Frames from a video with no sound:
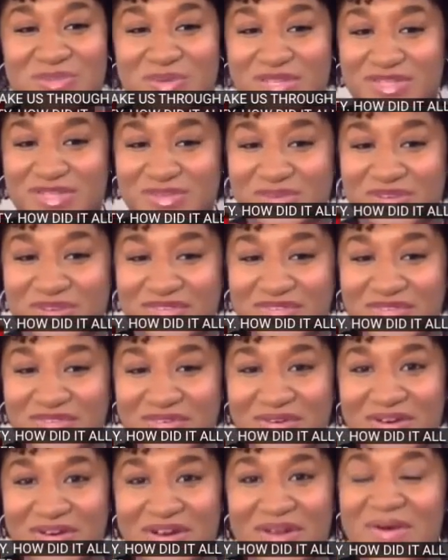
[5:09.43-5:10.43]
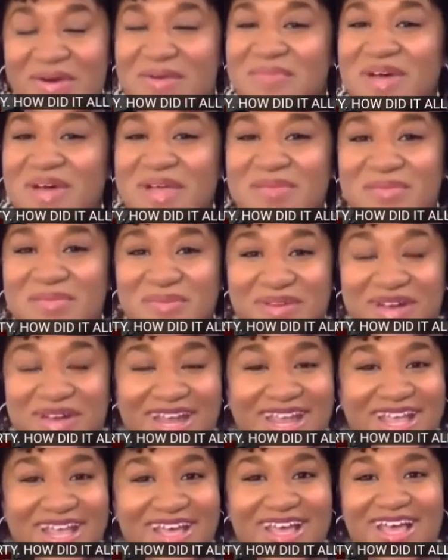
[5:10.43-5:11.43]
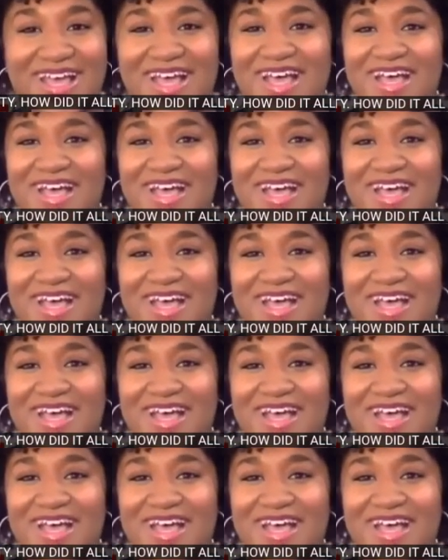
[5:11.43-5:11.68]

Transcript: 2024 on my break,